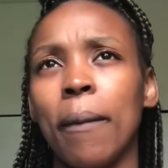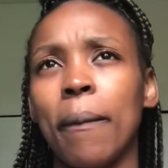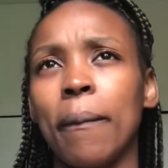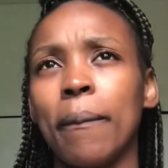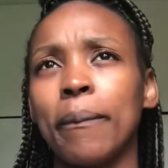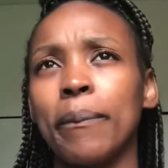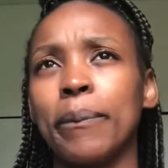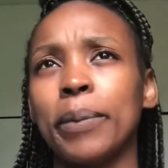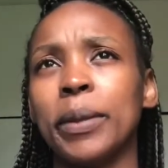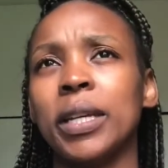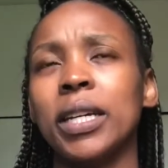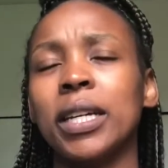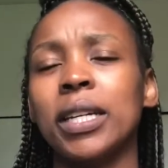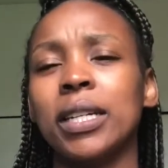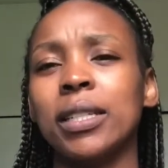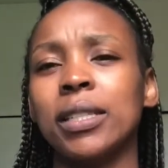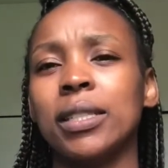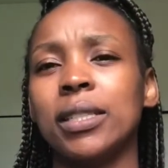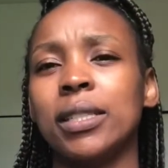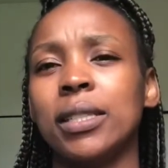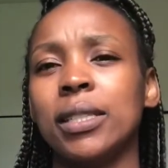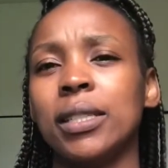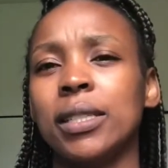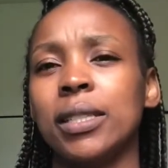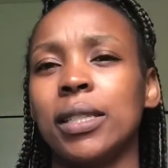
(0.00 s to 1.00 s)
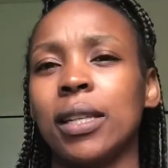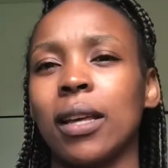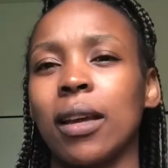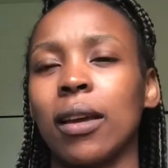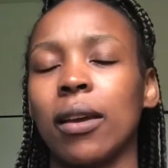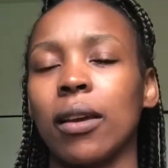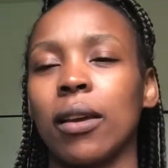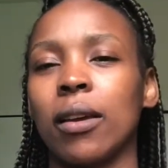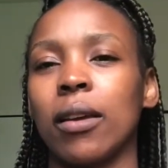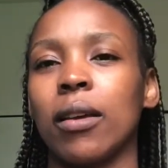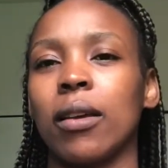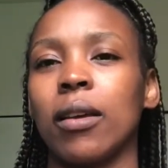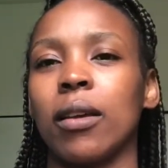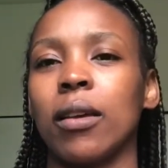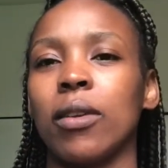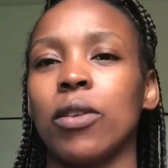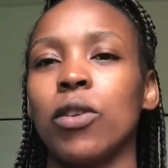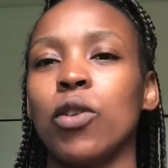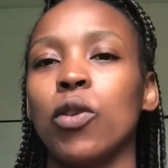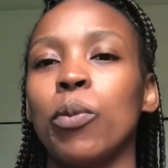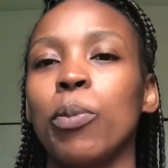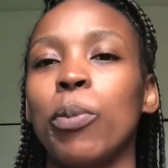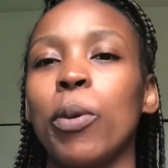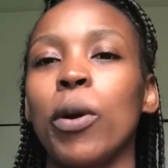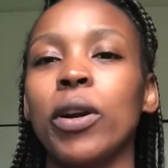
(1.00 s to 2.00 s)
because your
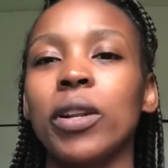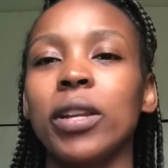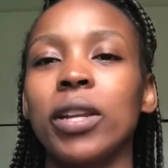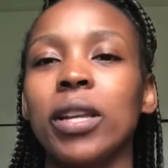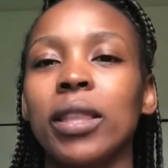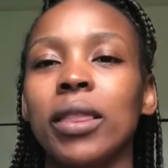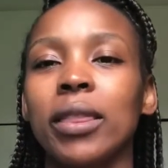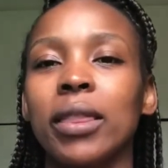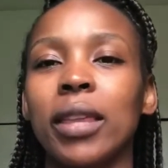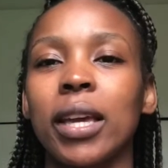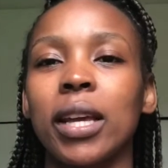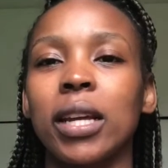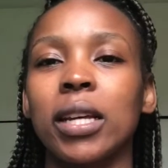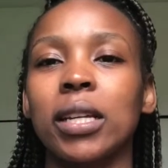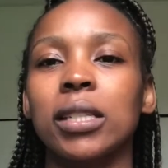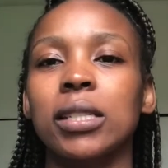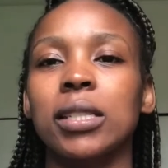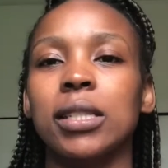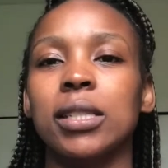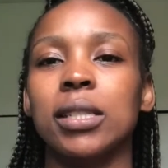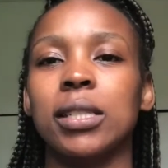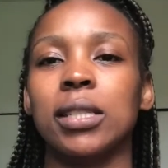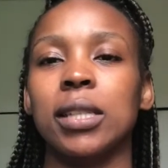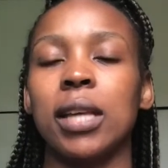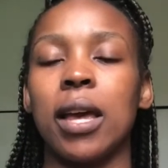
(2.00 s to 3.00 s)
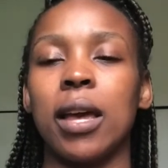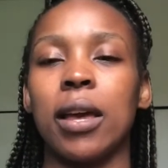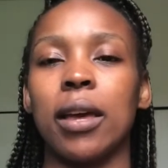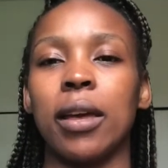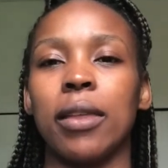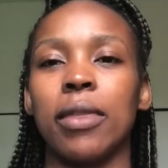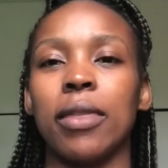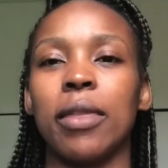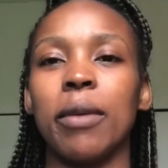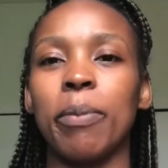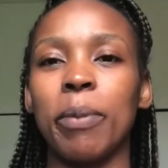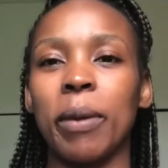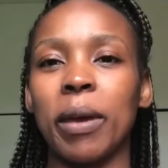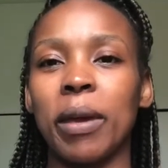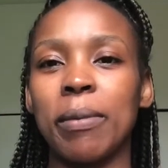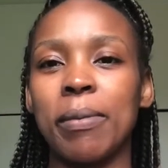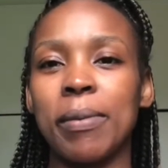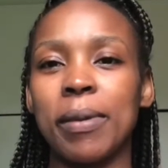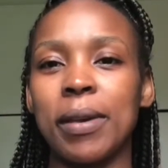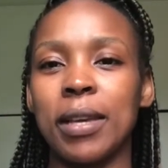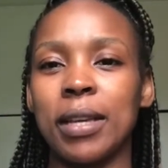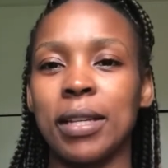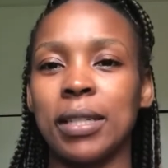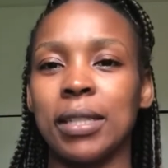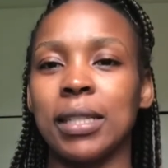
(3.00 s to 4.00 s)
body thinks the baby
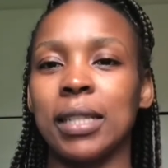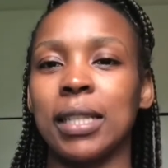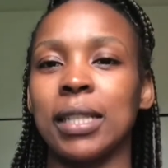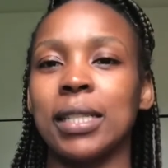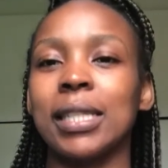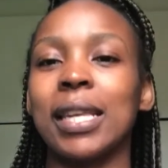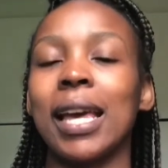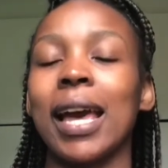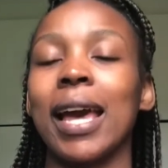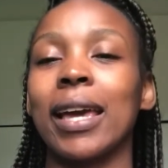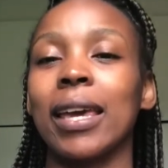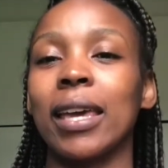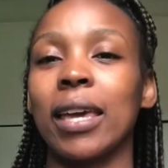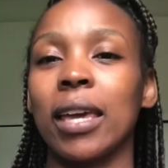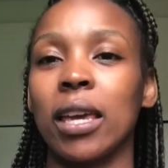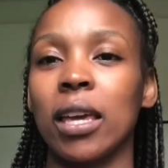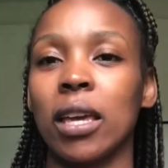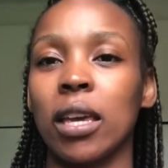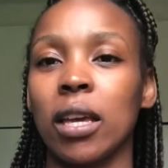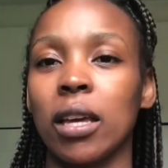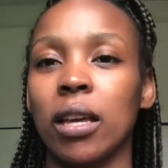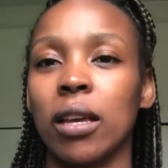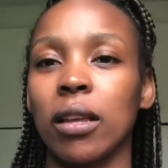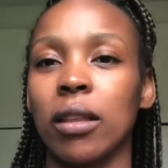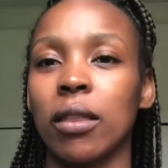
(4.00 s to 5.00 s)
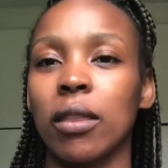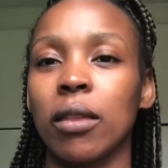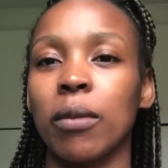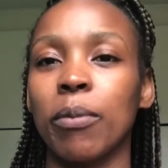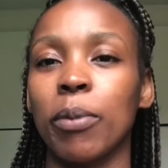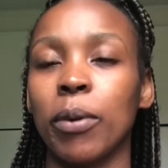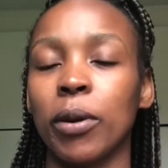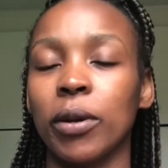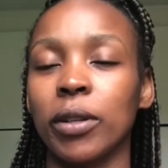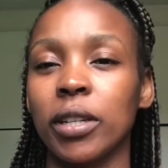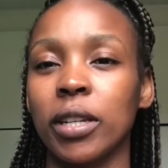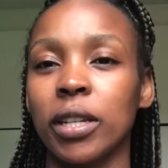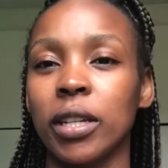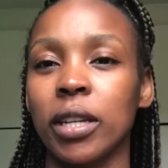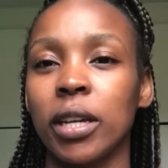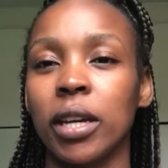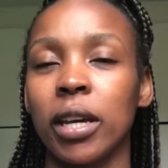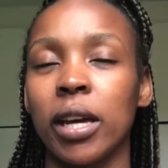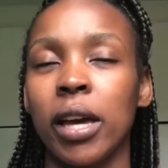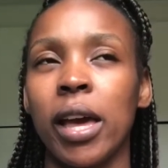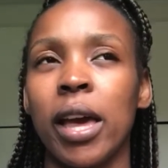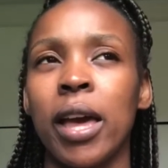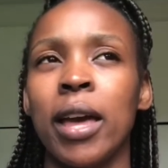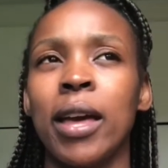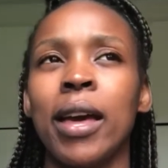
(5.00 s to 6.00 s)
is attacking the body,
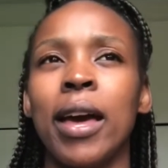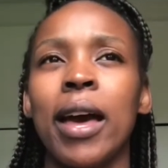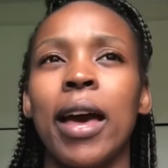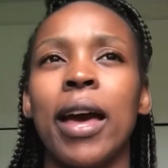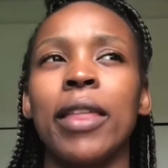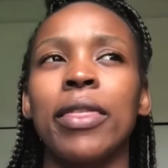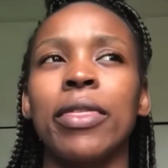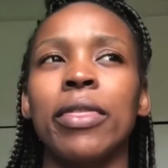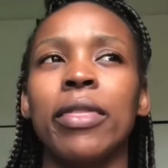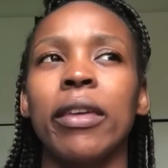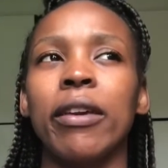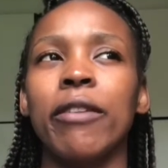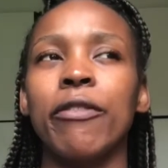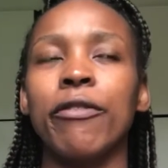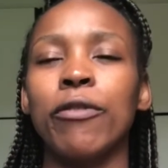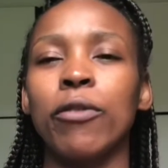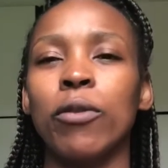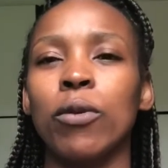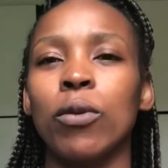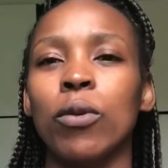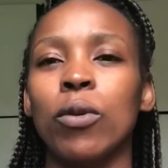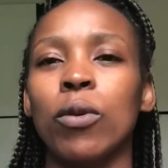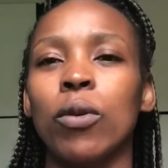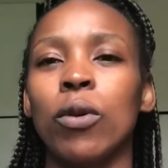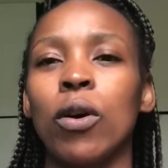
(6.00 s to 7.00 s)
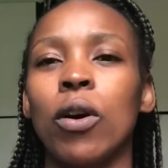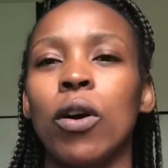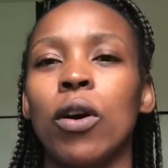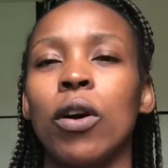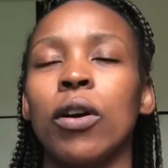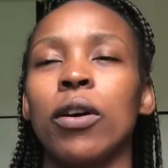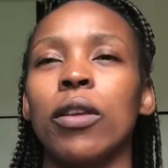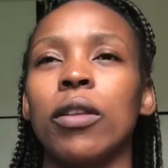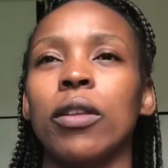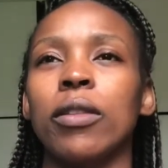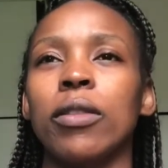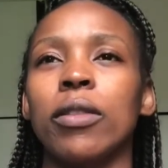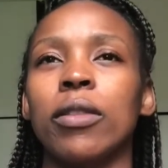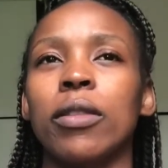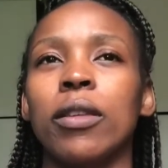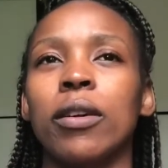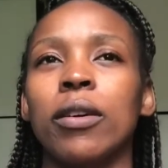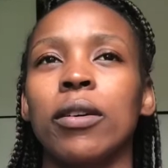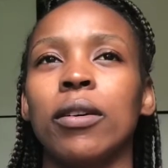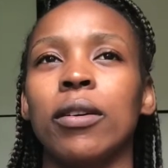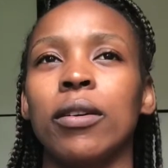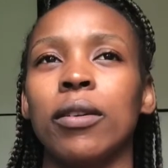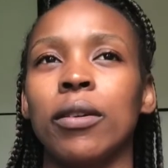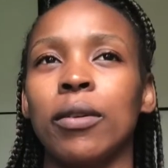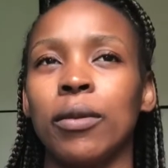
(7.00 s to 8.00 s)
and therefore
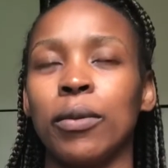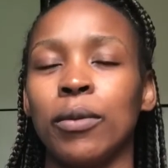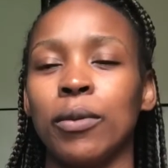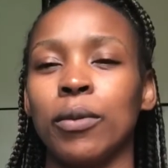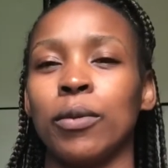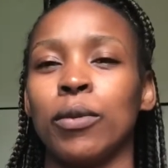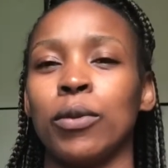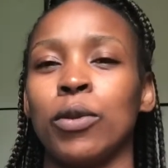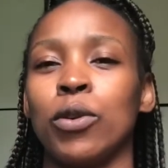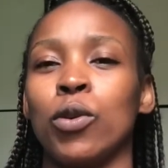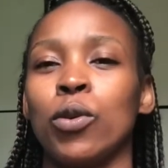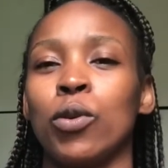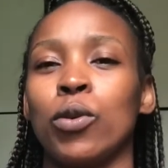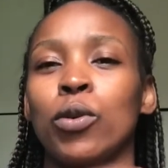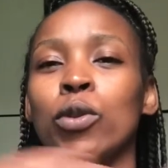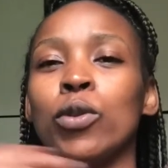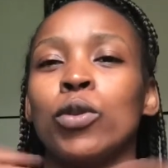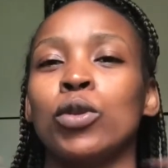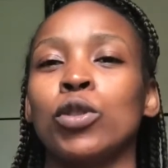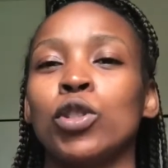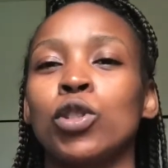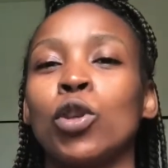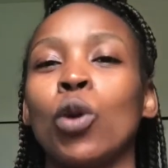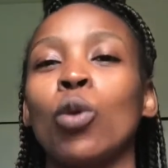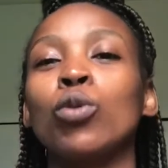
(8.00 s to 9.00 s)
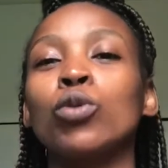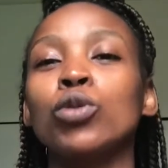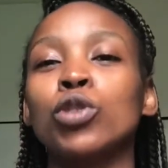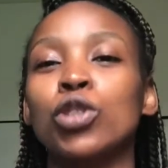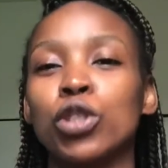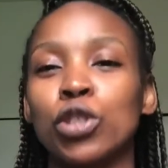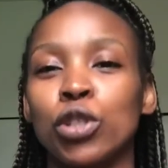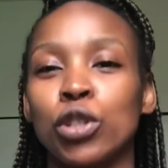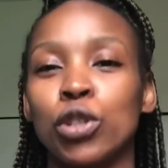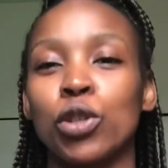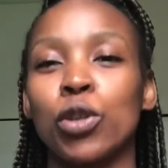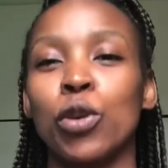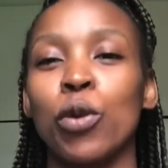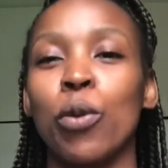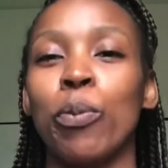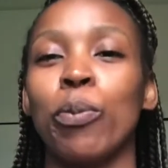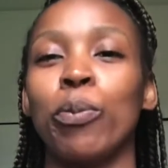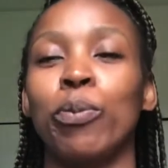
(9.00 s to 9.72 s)
your soldiers,